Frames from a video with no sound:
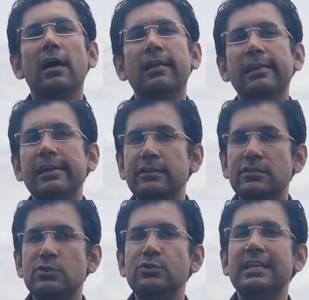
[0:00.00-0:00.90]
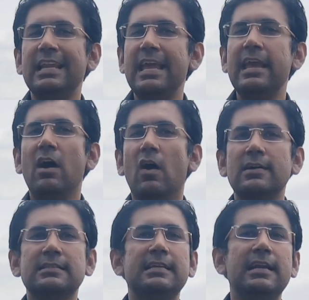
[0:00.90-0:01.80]
leads to delay
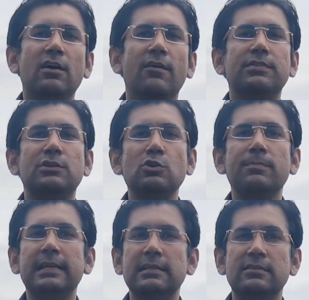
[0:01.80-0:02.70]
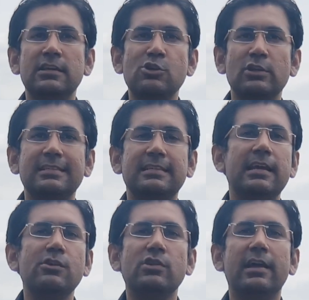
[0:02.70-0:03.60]
onset of the tuber initiation
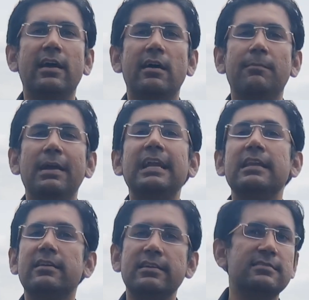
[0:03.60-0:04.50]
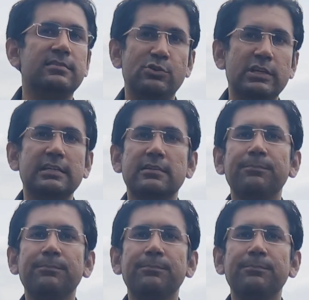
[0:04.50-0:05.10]
stage and decrease the yield.